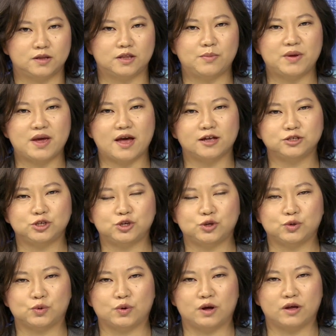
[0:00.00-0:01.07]
Let me ask
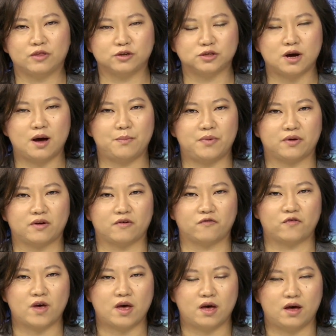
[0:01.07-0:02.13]
you on the topic of